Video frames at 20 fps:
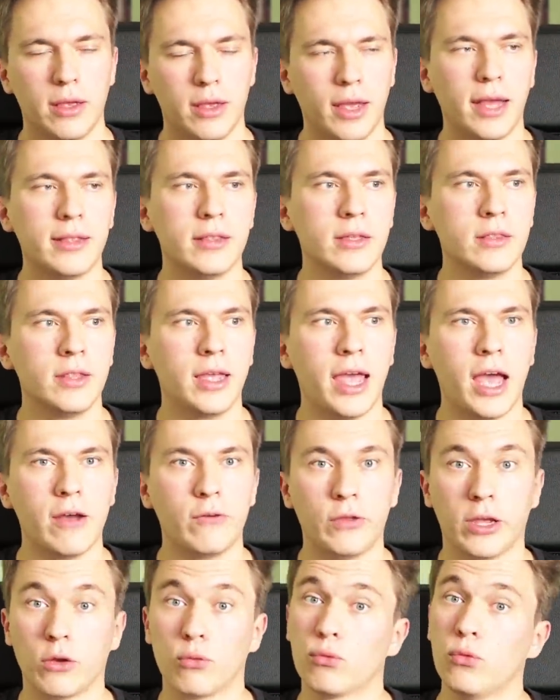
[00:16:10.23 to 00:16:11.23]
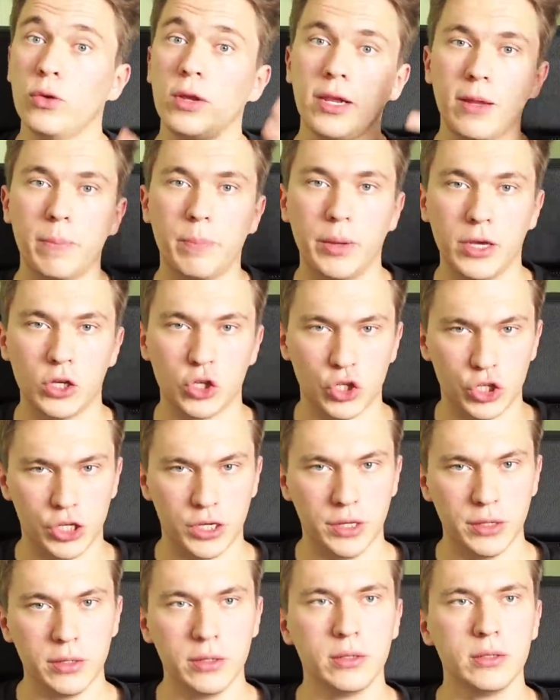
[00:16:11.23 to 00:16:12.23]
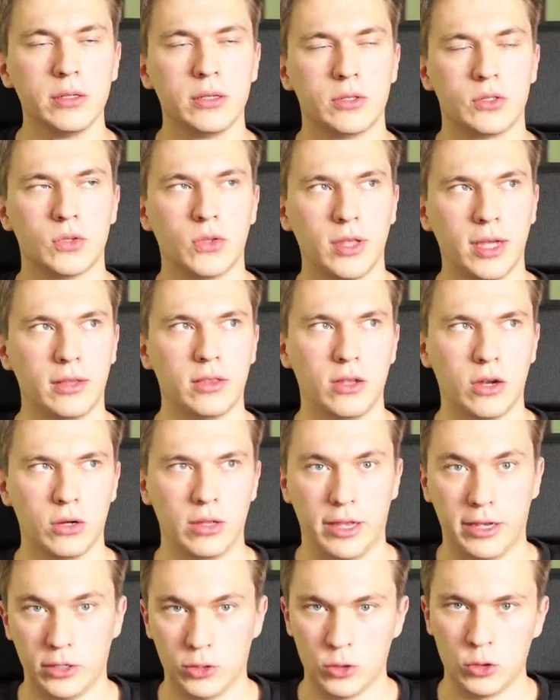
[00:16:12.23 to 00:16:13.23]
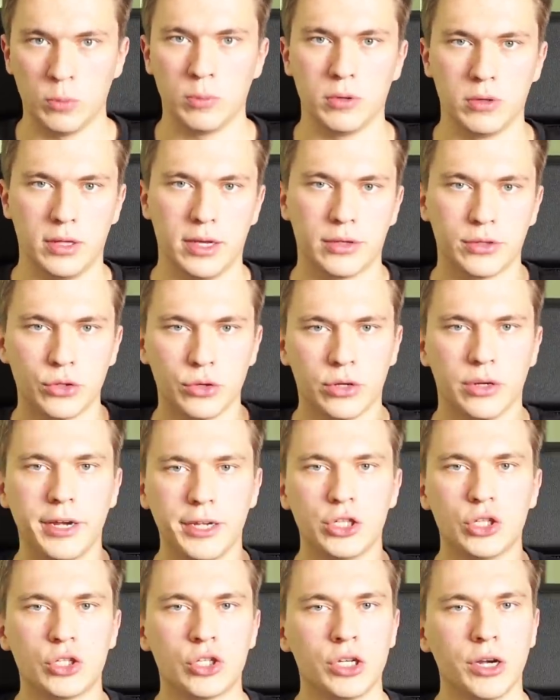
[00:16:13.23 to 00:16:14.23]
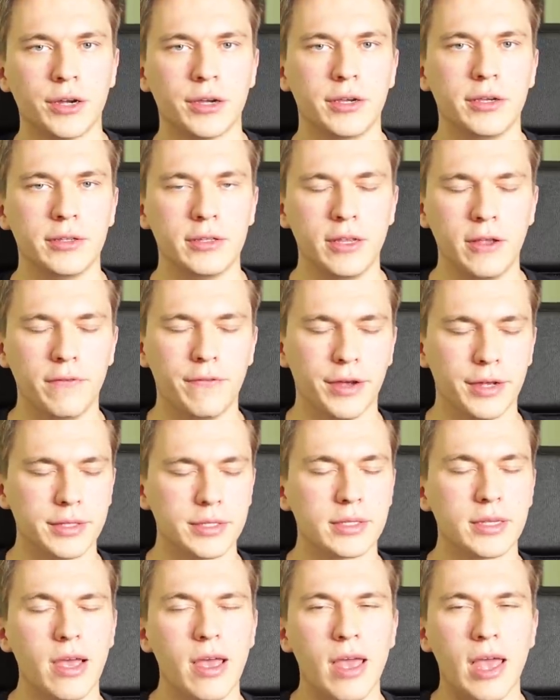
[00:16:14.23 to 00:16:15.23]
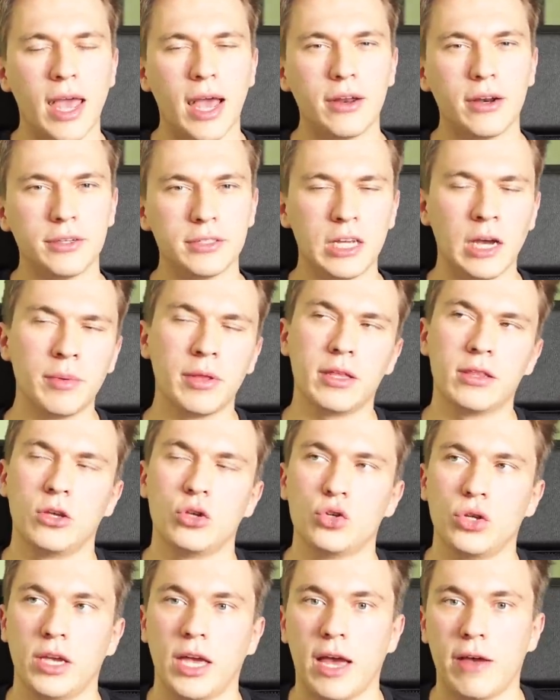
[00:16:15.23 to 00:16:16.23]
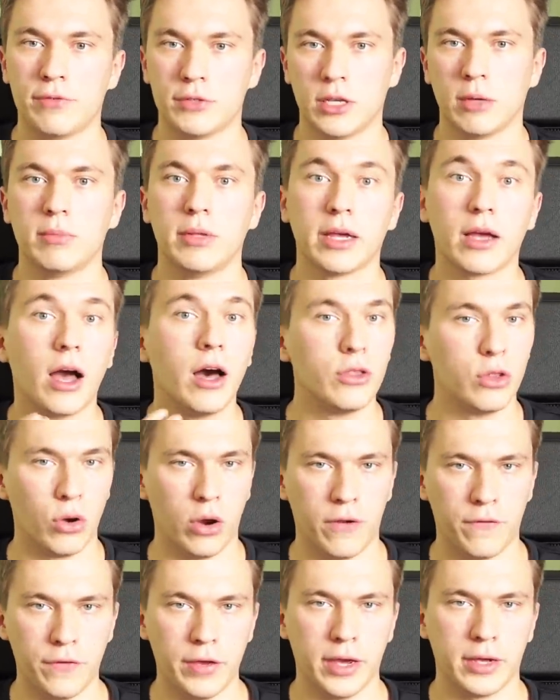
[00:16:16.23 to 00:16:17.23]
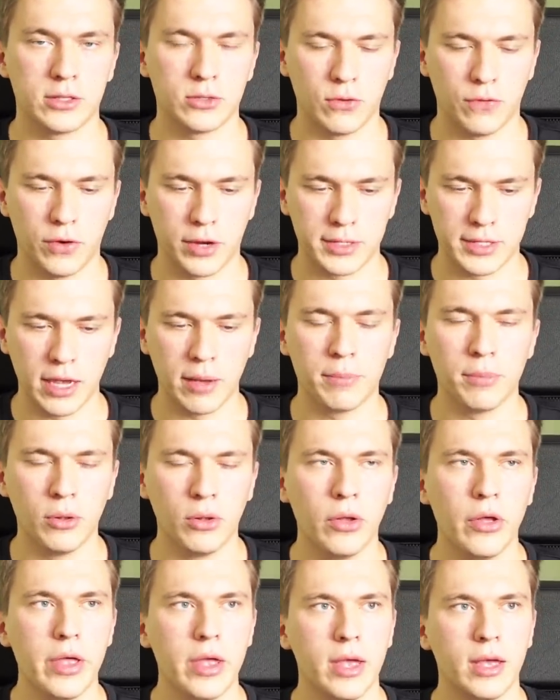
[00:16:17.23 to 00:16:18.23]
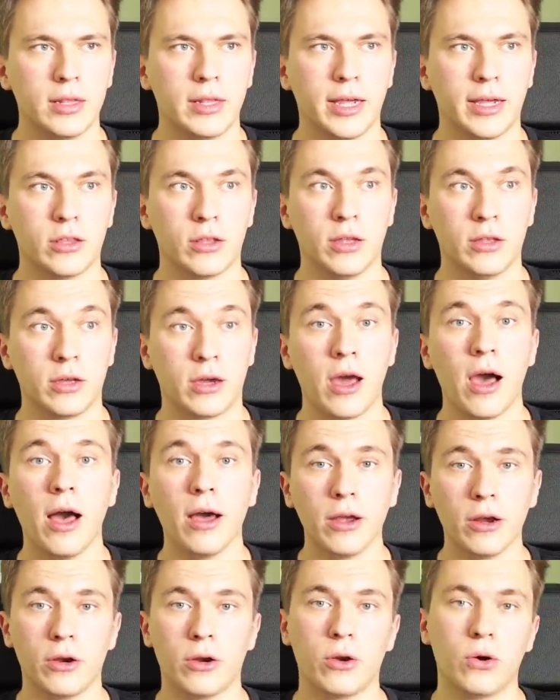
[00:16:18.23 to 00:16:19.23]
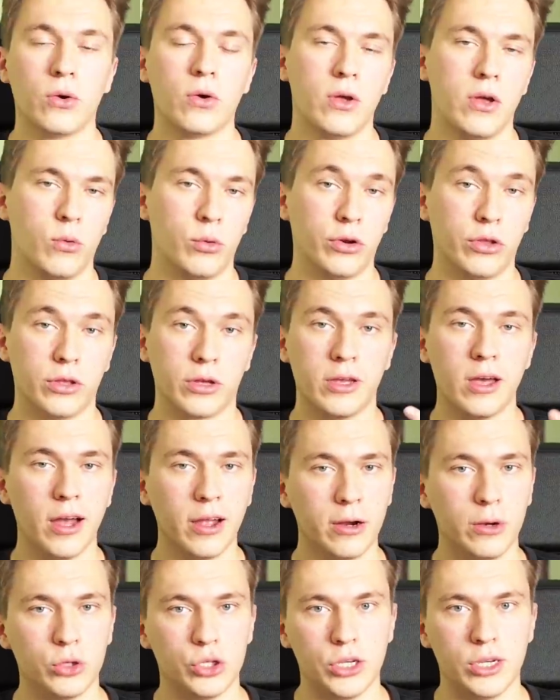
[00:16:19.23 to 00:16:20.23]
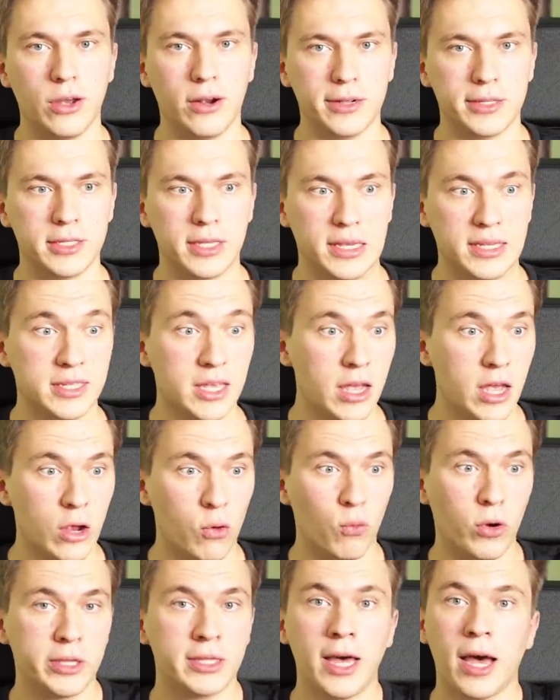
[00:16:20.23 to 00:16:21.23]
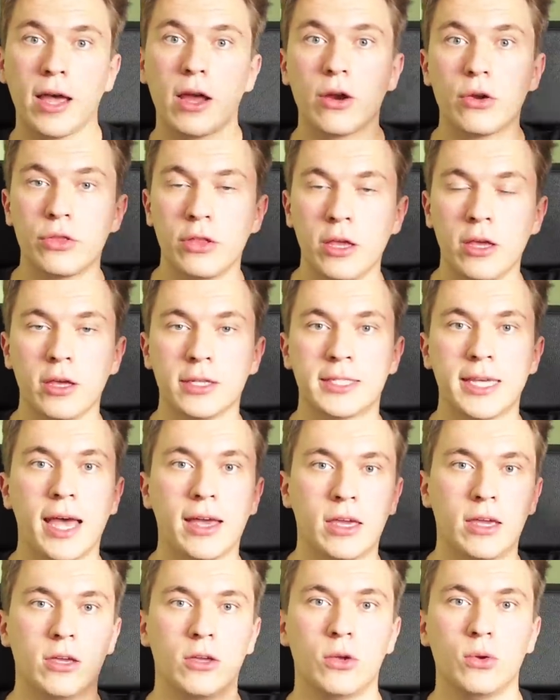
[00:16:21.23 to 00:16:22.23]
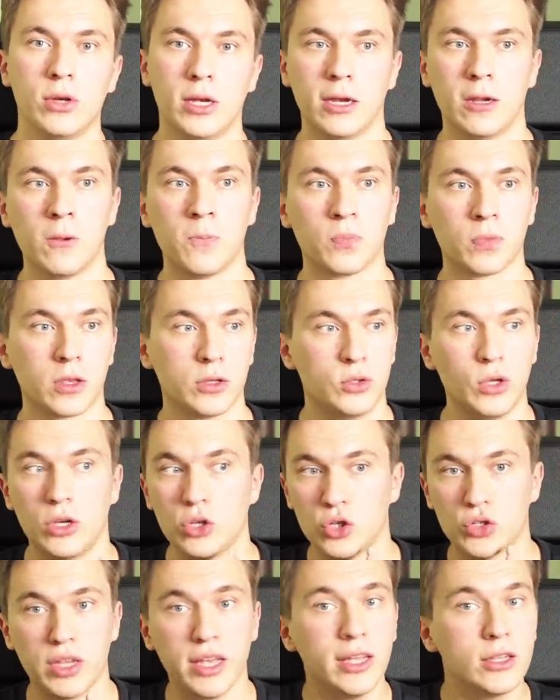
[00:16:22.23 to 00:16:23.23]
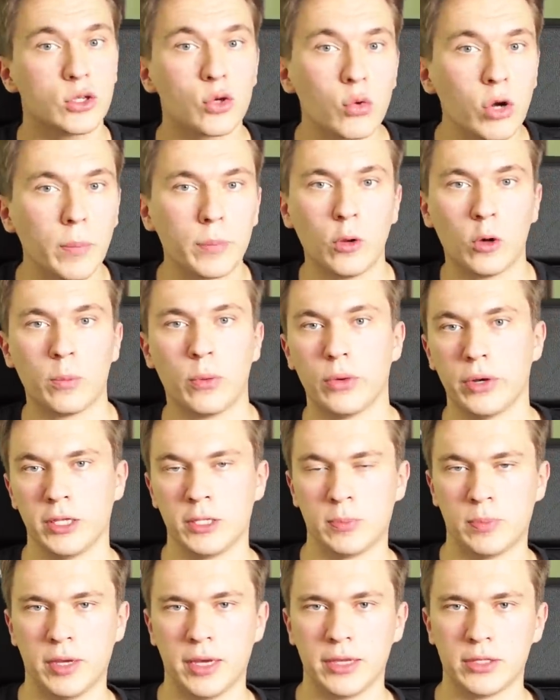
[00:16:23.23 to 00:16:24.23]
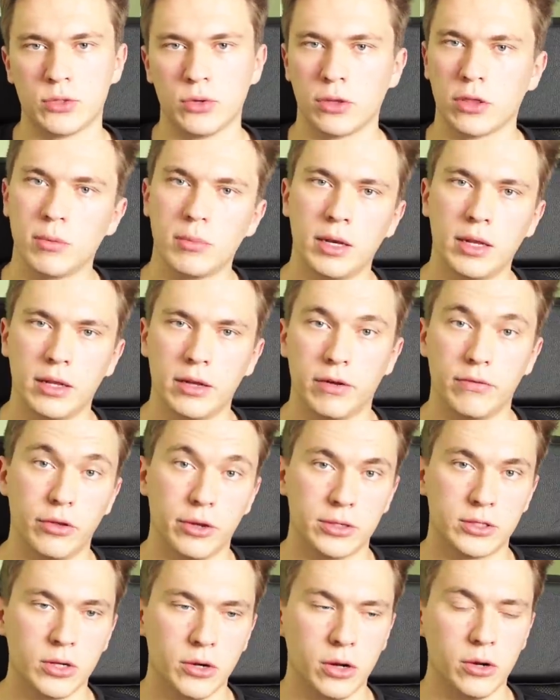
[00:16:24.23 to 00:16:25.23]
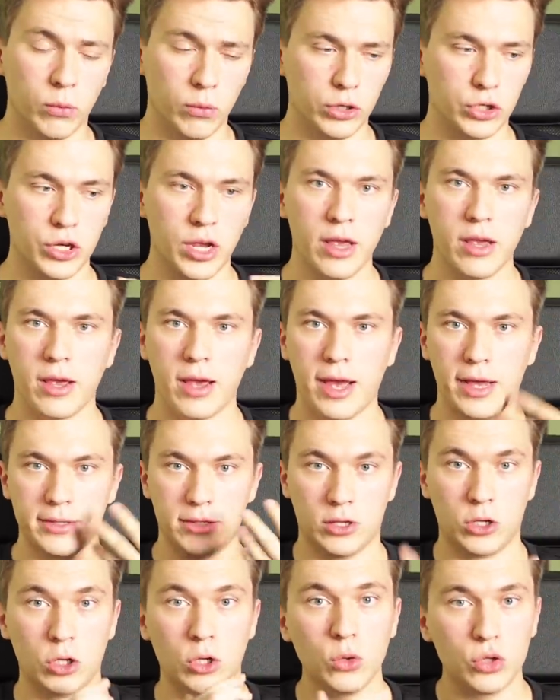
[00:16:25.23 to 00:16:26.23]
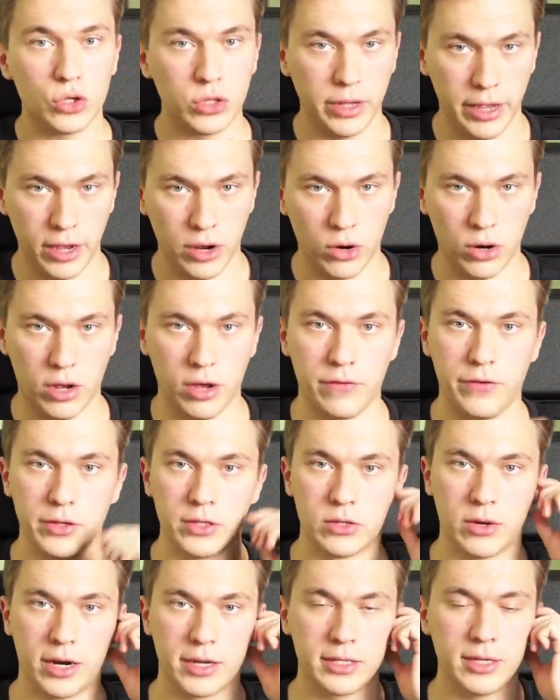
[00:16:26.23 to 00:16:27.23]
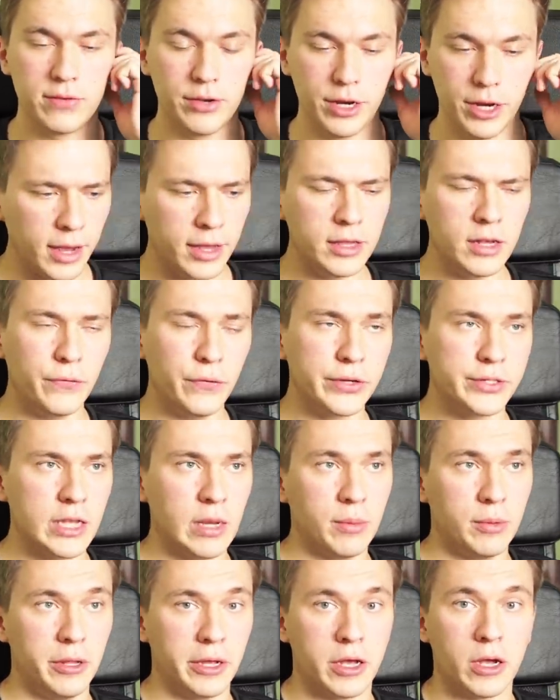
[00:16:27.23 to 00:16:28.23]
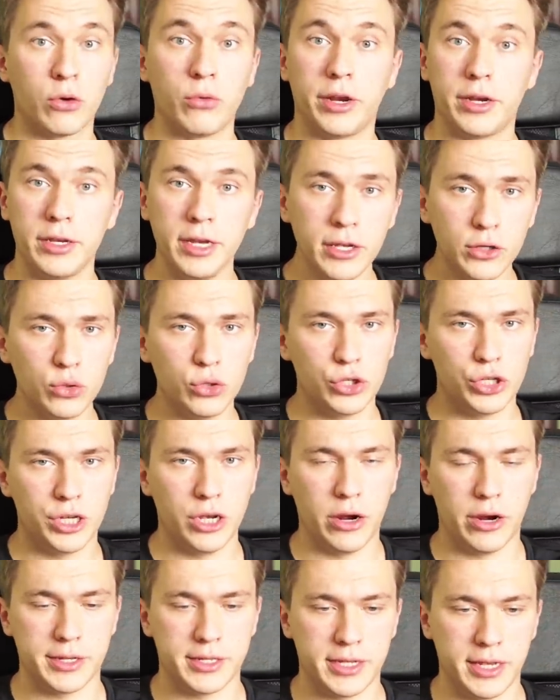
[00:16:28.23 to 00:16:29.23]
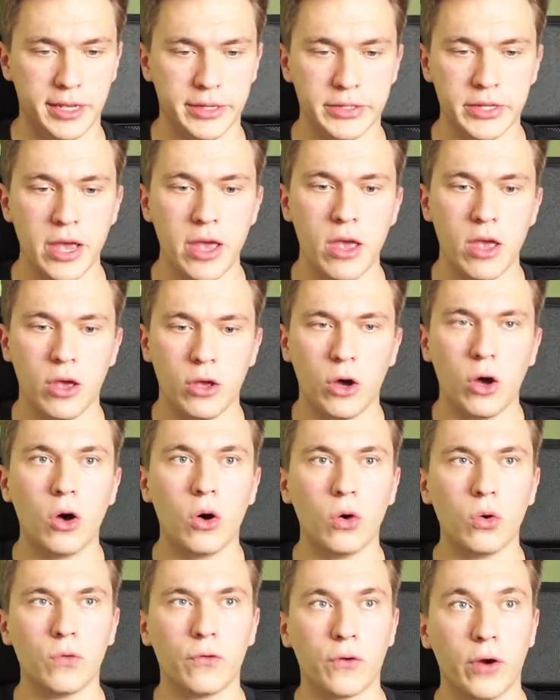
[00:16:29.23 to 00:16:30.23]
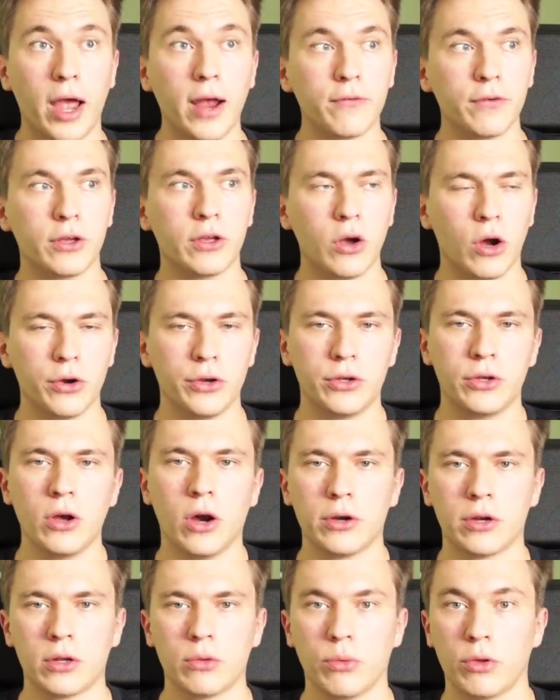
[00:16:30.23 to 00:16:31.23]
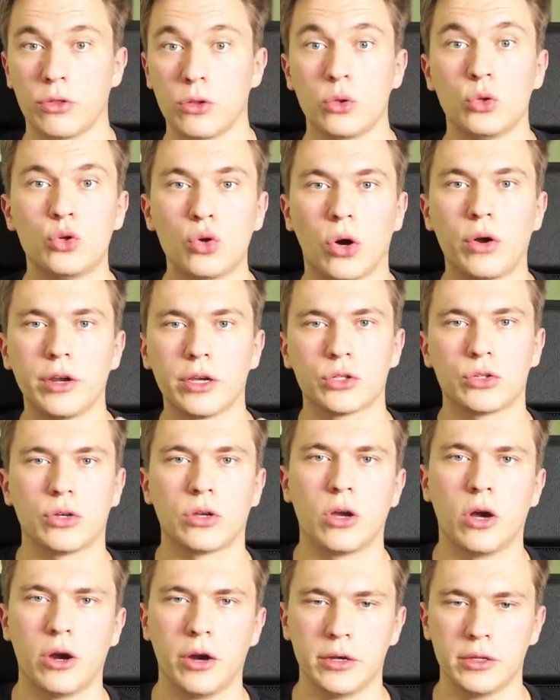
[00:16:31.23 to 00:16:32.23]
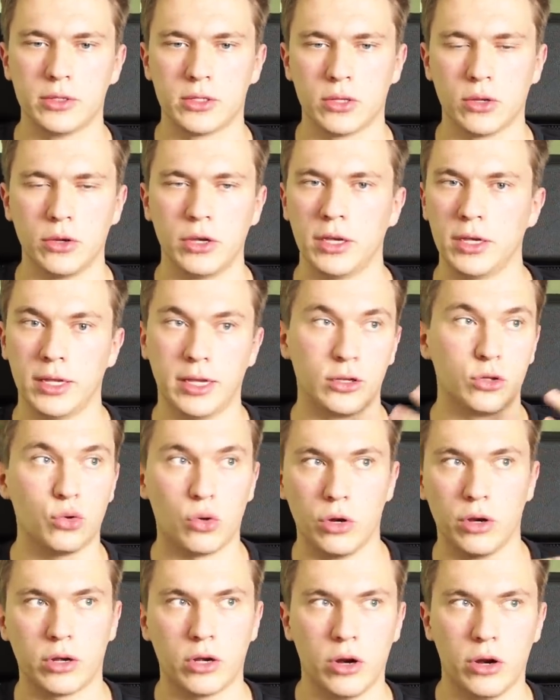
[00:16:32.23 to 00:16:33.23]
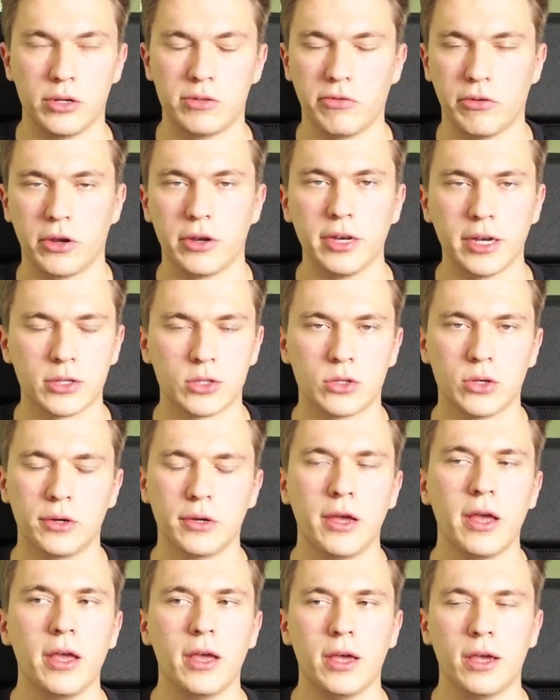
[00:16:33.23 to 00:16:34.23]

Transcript: And then they have like really big shield, so that they're like a super, like they're nice chunky defense, and on top of that they usually have some like other effect. So for example, like the Kagerou, one of the Kagerou G-Guards says, retire the attacking unit. So you can just interrupt your opponent's plays during the middle of their turn, which adds a huge layer of interactivity. And then for example, like a Great Nature G-Guard says, oh, for every card you guarded with, you draw an extra card. So you can like draw cards for your next turn.